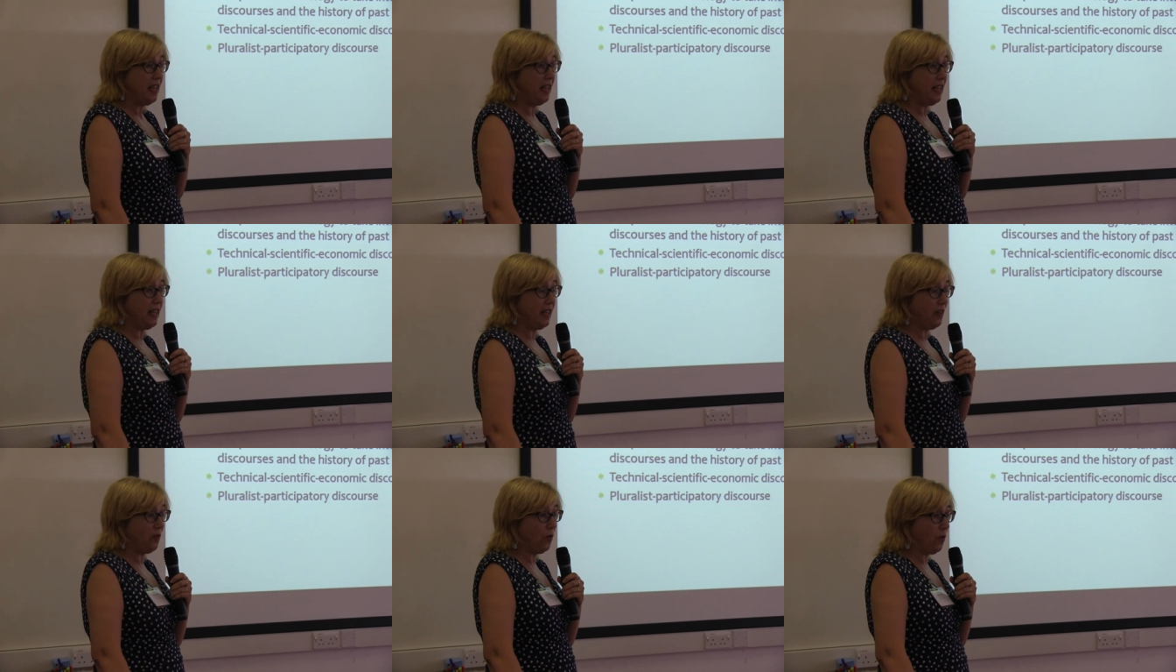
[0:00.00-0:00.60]

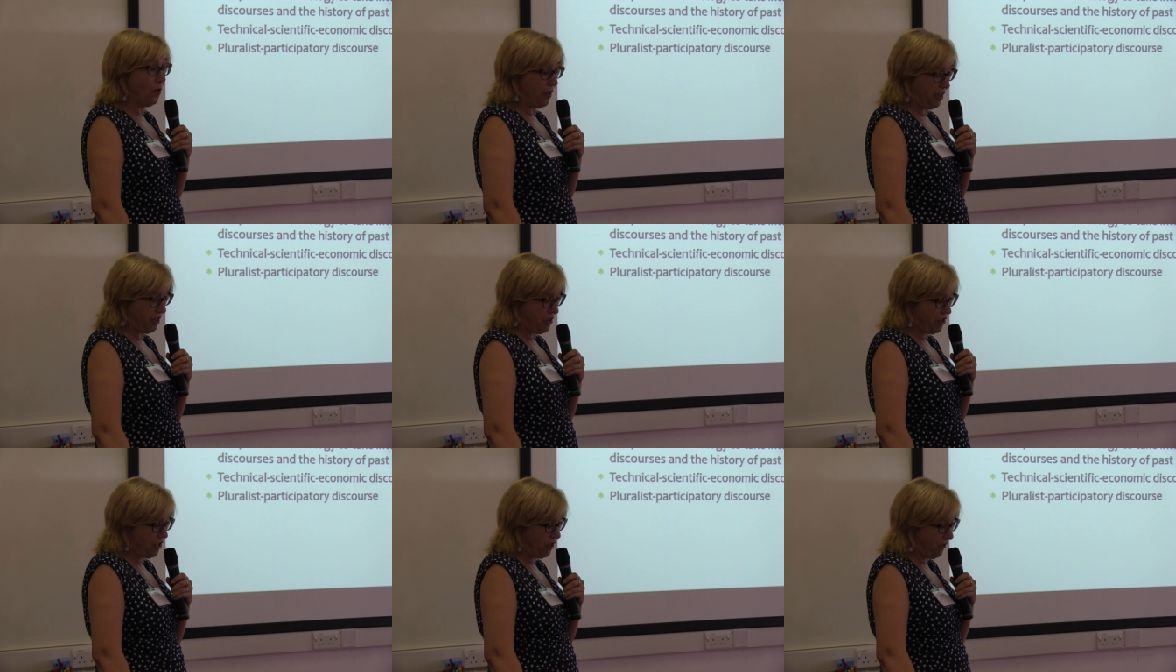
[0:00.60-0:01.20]
in
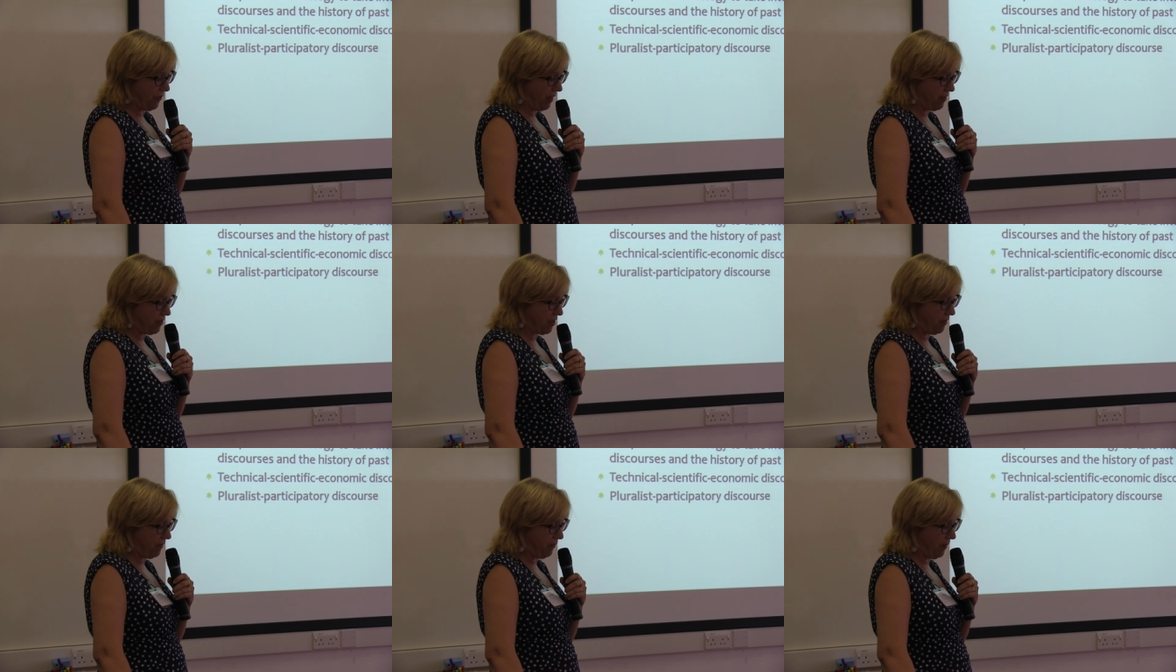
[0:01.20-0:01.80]
August two
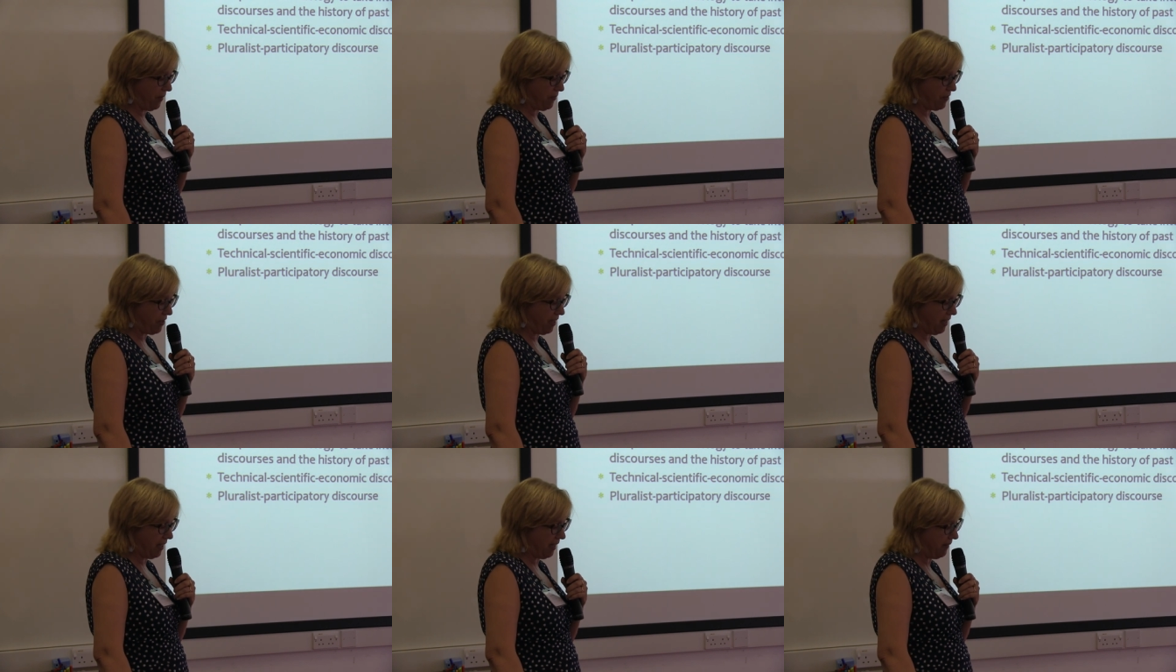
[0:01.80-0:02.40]
thousand
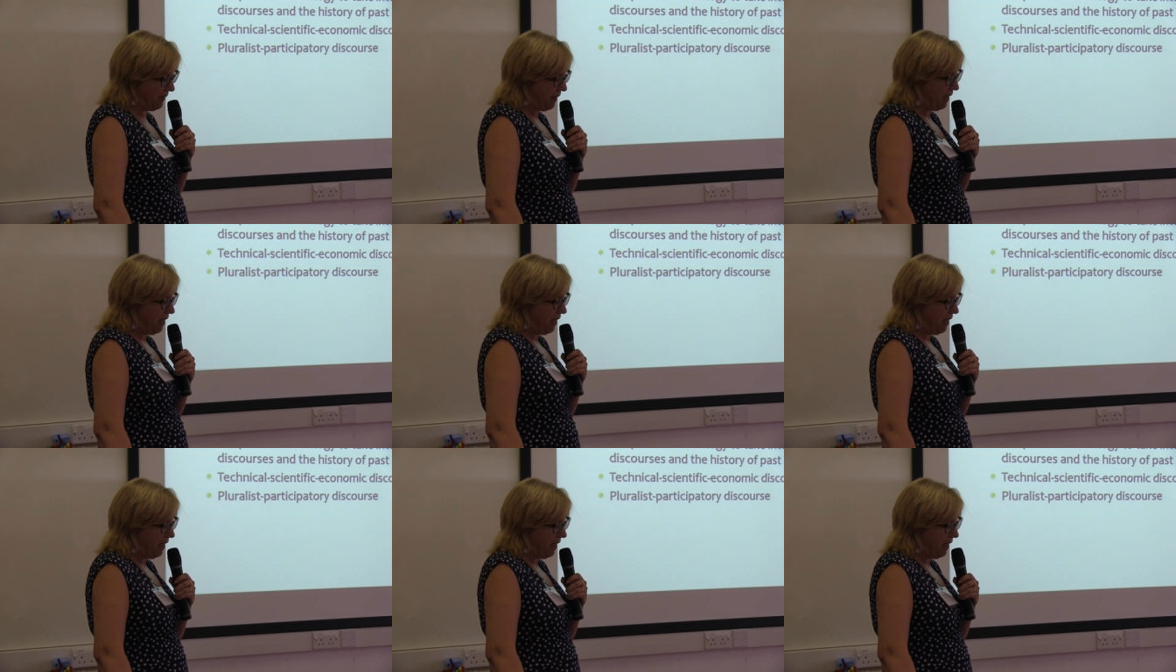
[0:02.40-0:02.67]
fifteen,